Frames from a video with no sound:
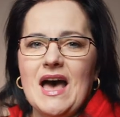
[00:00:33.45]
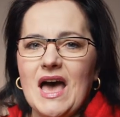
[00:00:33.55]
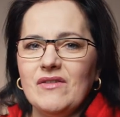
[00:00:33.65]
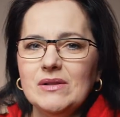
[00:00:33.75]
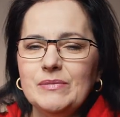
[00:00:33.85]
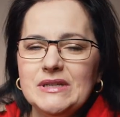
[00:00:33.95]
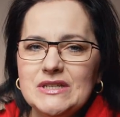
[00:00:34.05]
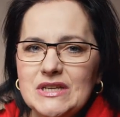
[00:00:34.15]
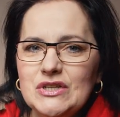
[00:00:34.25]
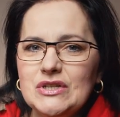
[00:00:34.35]
I will be
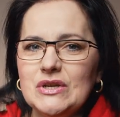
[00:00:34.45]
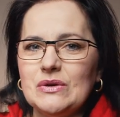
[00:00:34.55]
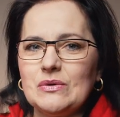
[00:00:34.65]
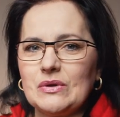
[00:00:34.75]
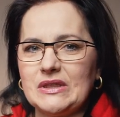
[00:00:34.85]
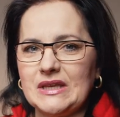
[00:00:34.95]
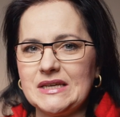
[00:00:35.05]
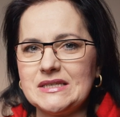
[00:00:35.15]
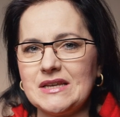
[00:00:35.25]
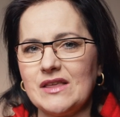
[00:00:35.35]
teaching you
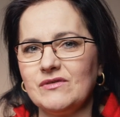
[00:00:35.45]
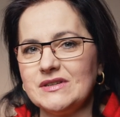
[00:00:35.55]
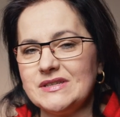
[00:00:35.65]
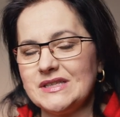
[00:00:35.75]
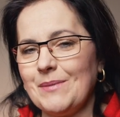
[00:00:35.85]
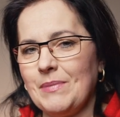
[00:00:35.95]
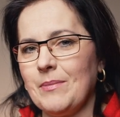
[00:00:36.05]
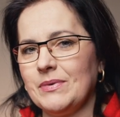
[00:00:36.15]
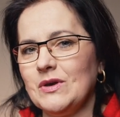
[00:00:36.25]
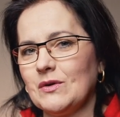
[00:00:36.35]
things that will step
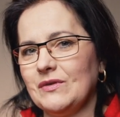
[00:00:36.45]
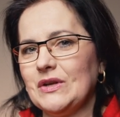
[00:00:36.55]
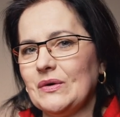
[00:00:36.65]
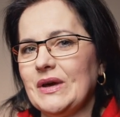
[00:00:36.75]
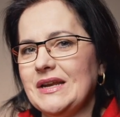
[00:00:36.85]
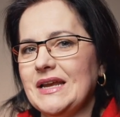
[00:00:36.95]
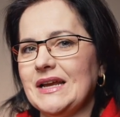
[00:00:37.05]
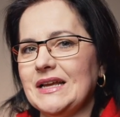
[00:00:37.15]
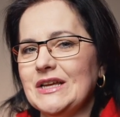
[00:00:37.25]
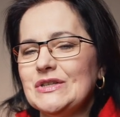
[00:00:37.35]
up your video
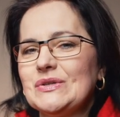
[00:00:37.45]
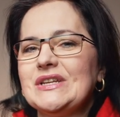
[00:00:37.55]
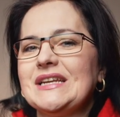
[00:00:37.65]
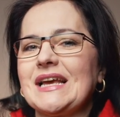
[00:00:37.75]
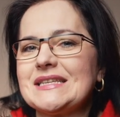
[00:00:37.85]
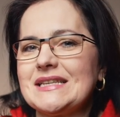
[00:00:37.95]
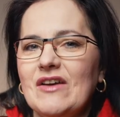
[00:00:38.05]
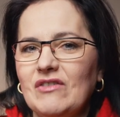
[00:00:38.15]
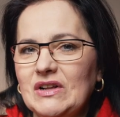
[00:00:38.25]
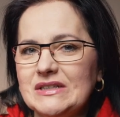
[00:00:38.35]
editing to the next
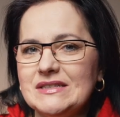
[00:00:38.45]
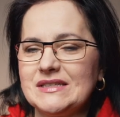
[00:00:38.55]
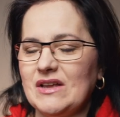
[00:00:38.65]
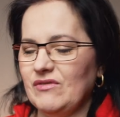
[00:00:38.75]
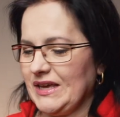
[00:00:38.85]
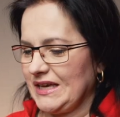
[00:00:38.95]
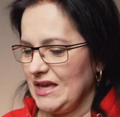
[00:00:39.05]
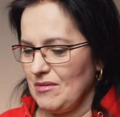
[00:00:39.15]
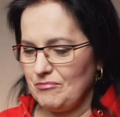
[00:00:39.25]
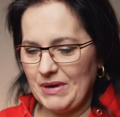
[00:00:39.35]
level. Stuff
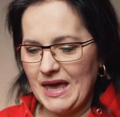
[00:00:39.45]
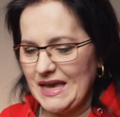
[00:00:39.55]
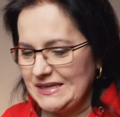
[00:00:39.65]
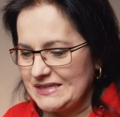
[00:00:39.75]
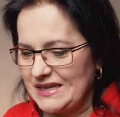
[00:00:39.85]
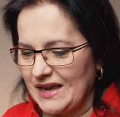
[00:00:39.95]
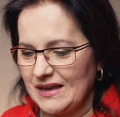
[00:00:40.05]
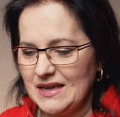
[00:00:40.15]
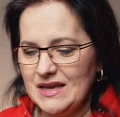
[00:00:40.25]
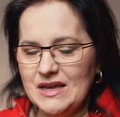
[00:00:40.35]
like
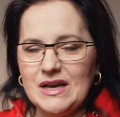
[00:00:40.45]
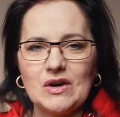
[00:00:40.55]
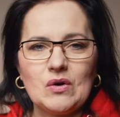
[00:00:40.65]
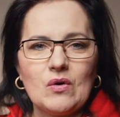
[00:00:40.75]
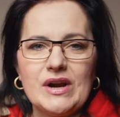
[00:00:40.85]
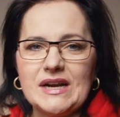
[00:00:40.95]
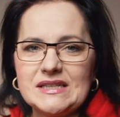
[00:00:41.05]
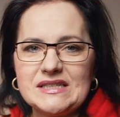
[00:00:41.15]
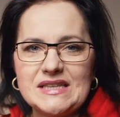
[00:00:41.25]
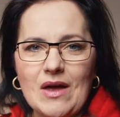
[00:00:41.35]
pacing,
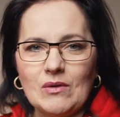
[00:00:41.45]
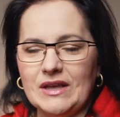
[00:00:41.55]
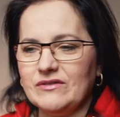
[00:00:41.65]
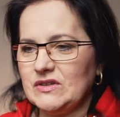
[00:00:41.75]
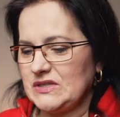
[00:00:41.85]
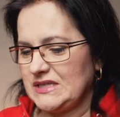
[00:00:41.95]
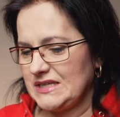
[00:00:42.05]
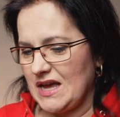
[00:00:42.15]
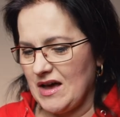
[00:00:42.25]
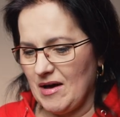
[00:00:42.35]
correct sound
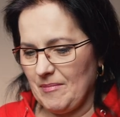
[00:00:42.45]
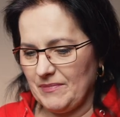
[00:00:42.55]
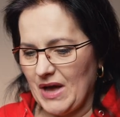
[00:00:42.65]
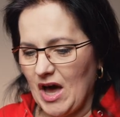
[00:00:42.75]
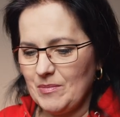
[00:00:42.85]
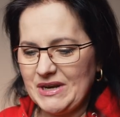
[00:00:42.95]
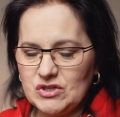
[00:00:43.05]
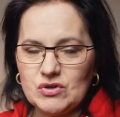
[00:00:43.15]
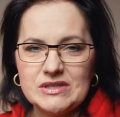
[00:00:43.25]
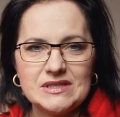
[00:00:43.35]
levels, how many
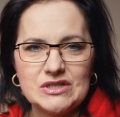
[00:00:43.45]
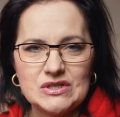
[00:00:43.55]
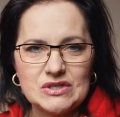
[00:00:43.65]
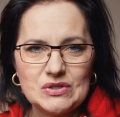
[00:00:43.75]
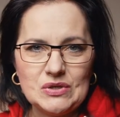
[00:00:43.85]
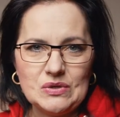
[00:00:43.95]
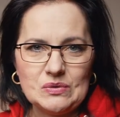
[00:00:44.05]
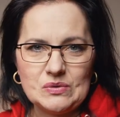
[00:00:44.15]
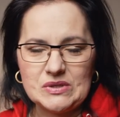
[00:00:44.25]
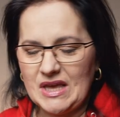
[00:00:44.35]
transitions to
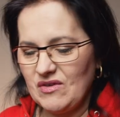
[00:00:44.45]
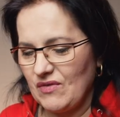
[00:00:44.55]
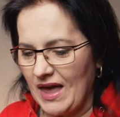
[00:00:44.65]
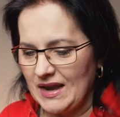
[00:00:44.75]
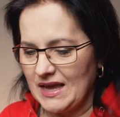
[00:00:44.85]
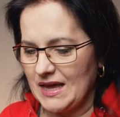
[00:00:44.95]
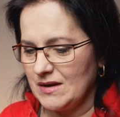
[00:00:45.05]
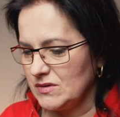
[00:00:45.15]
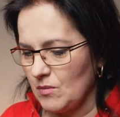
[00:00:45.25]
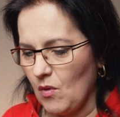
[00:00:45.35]
use, if any,
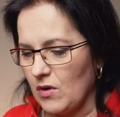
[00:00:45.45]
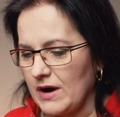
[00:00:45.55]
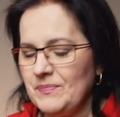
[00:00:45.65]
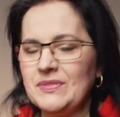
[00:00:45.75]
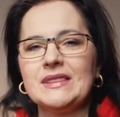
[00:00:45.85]
and more.